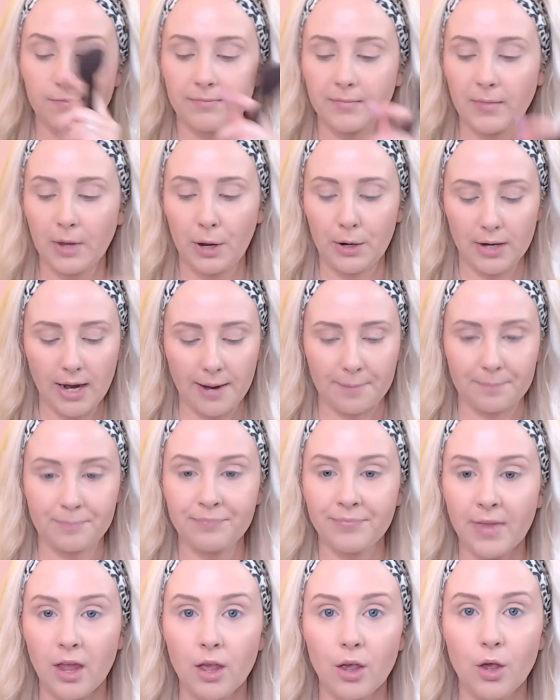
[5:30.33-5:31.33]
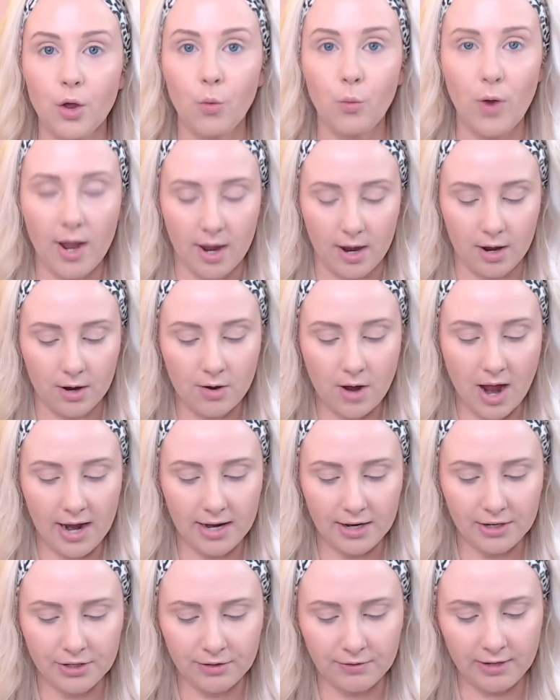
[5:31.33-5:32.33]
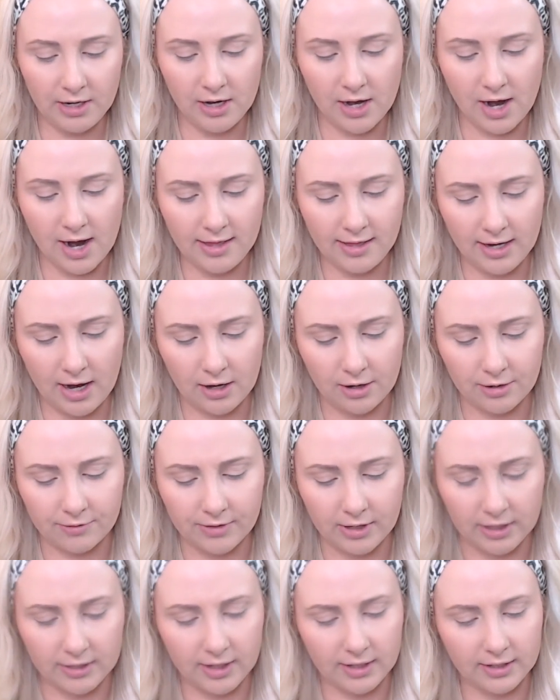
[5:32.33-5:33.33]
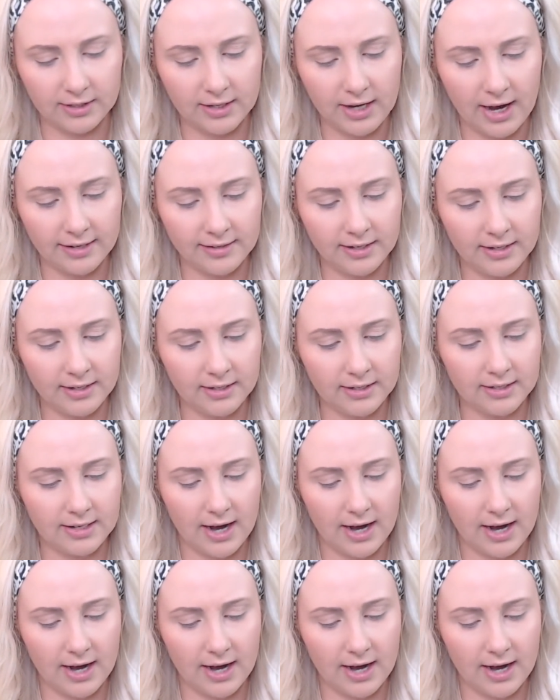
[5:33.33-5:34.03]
Okay, well, I actually really like the color of this. It hasn't